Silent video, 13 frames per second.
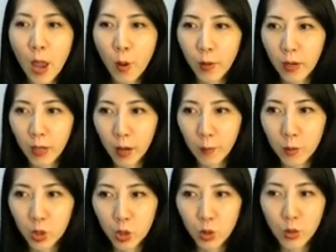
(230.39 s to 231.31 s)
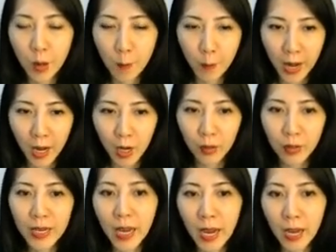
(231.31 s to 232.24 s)
when it comes to
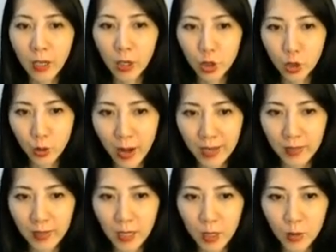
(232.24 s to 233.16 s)
comparing and contrasting.